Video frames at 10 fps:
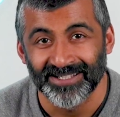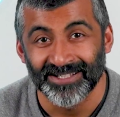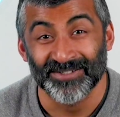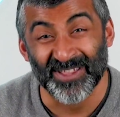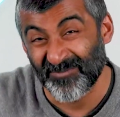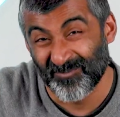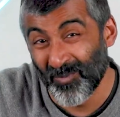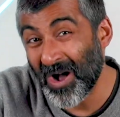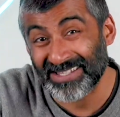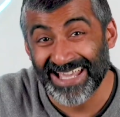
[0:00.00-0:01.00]
So they've
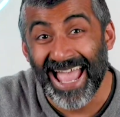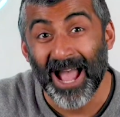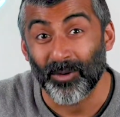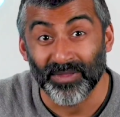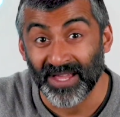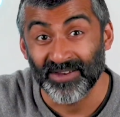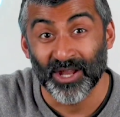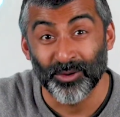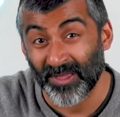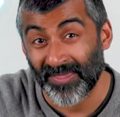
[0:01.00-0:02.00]
worked it out and they
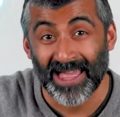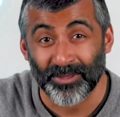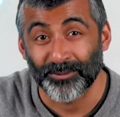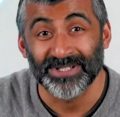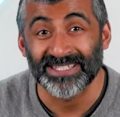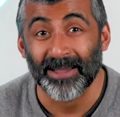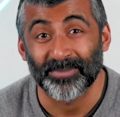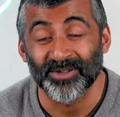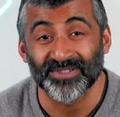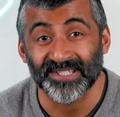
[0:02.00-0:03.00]
know that that 3-step
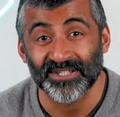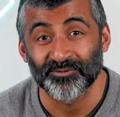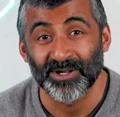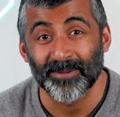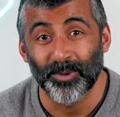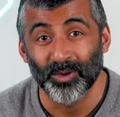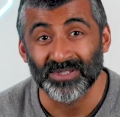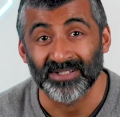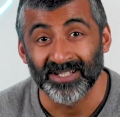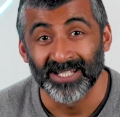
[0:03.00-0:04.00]
process is really
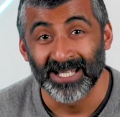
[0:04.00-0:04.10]
important.